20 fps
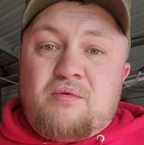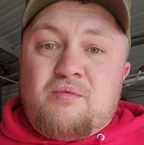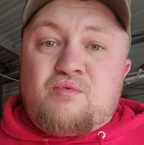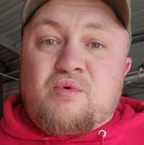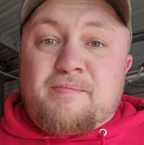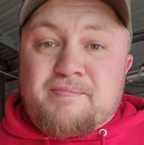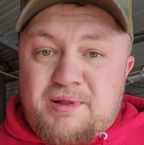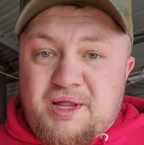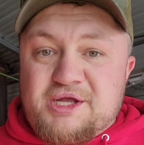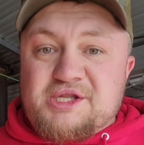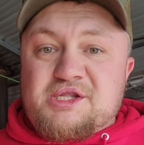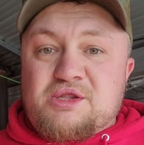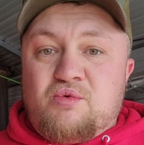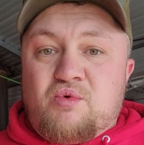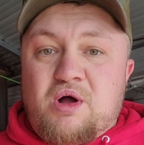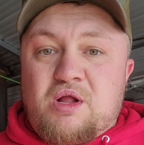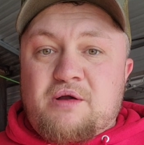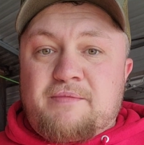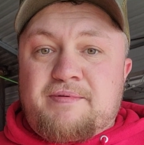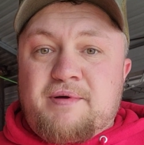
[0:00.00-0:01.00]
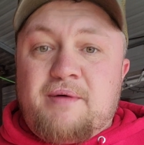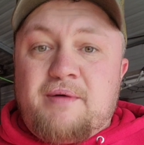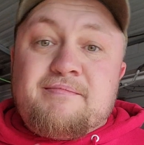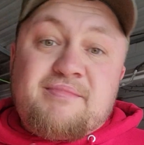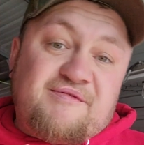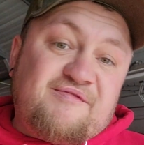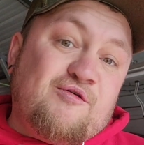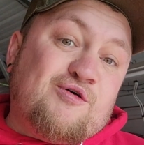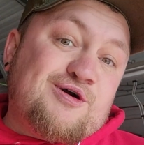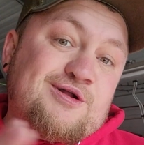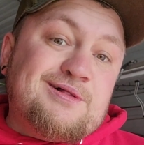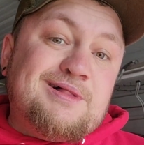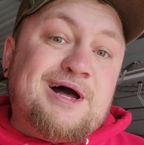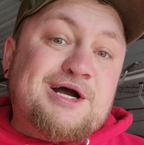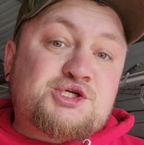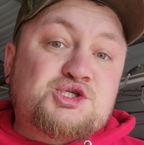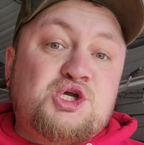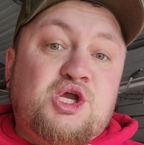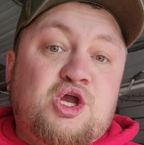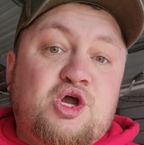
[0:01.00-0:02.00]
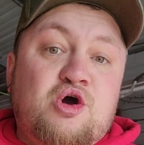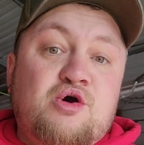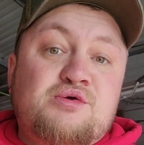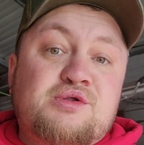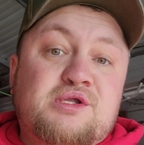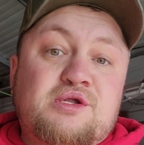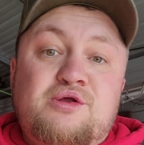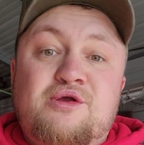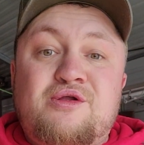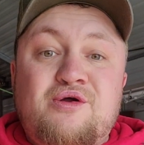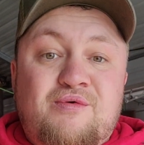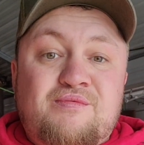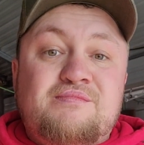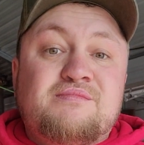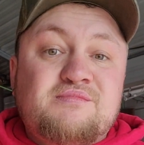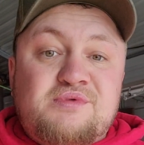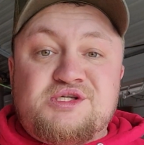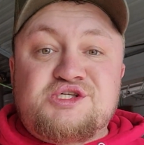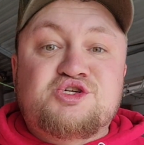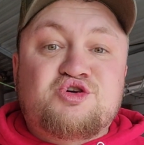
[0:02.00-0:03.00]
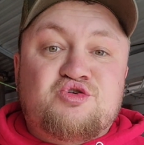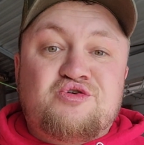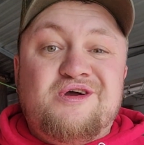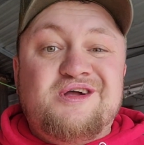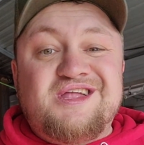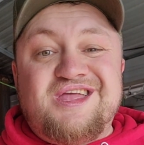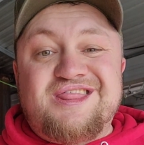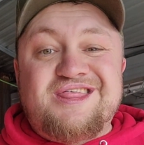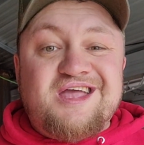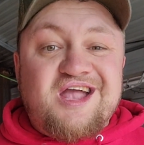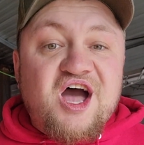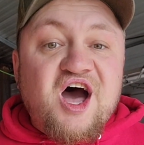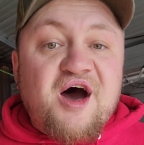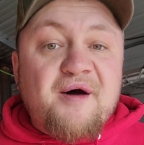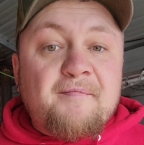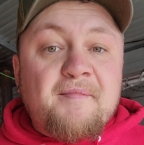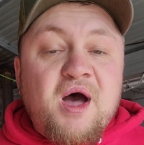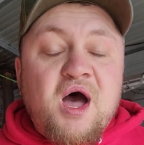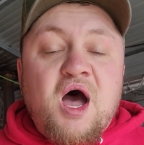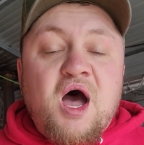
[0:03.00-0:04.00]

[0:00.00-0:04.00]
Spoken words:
replace the water pump before it'll actually go, so you don't screw anything up.